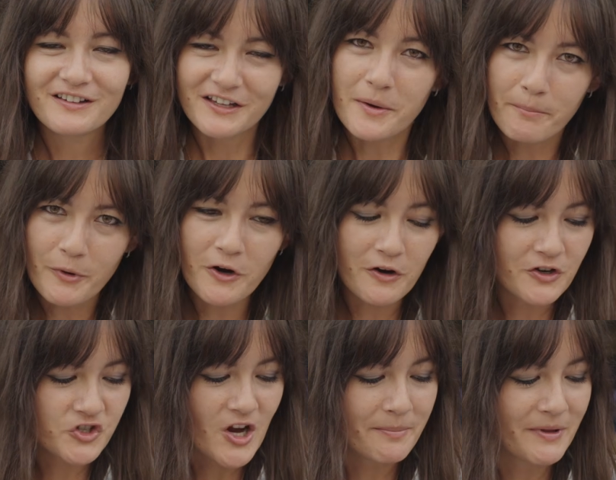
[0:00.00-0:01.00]
Like a burger
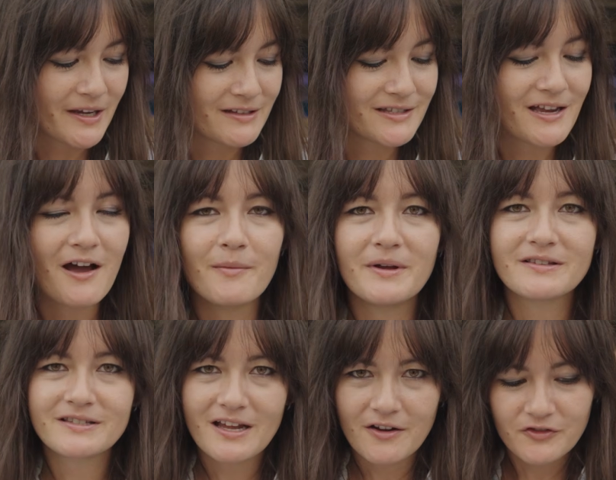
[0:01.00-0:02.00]
shaped like a sub
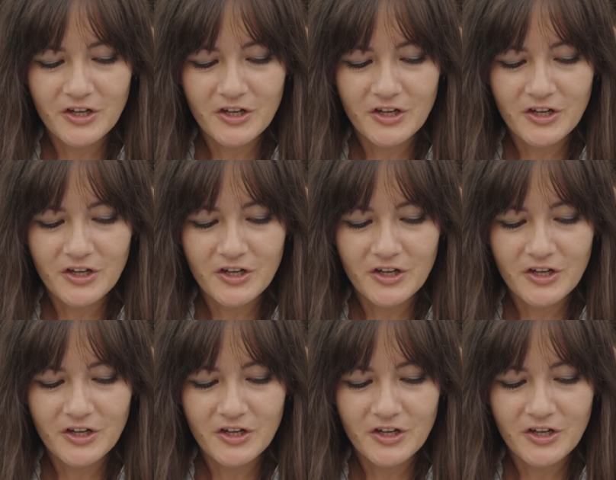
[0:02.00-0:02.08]
instead of